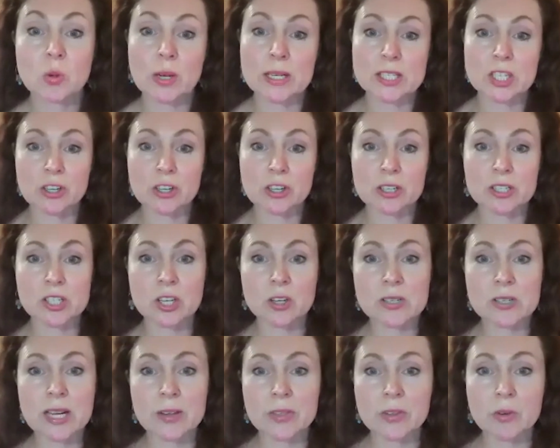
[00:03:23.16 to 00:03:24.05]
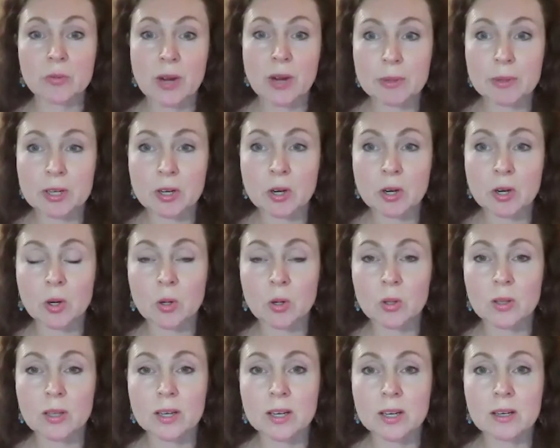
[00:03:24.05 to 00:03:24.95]
I started to go down the rabbit
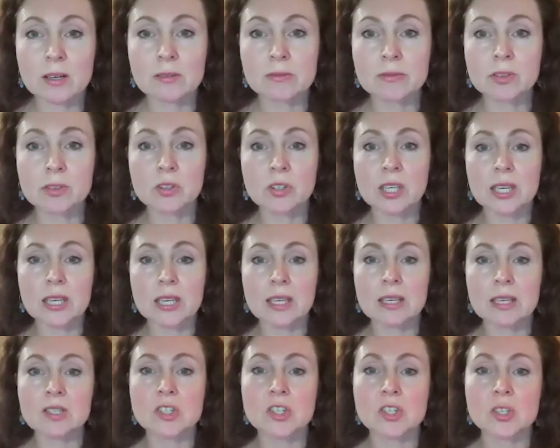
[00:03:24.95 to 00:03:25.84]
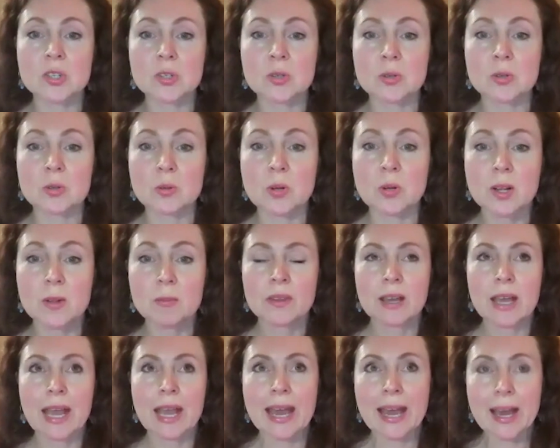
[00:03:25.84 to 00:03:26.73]
hole of looking into
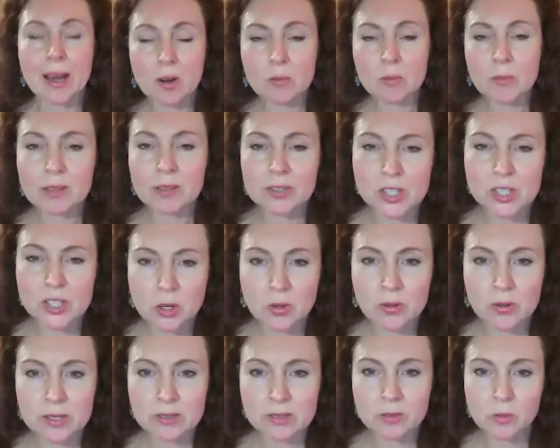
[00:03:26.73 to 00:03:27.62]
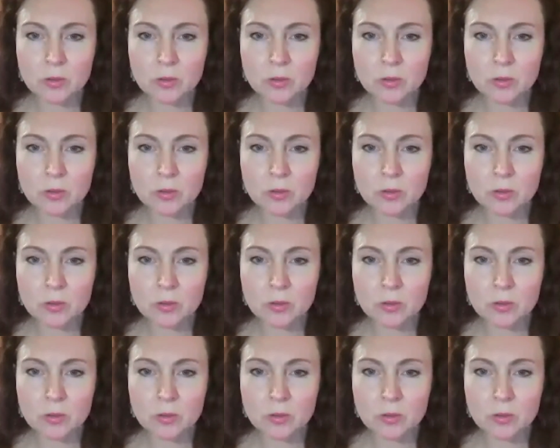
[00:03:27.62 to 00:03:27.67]
how melatonin